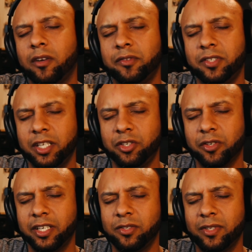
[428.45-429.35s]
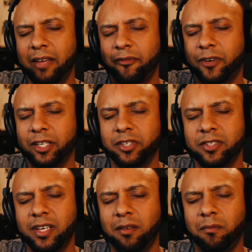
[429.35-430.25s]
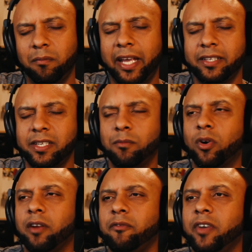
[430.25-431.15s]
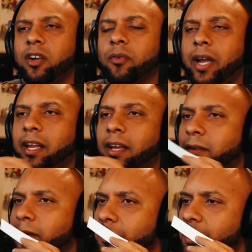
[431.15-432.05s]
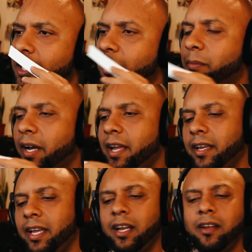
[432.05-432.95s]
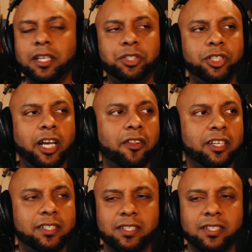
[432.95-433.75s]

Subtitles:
of citrus that freshens it and makes it more invigorating. But in a nutshell, this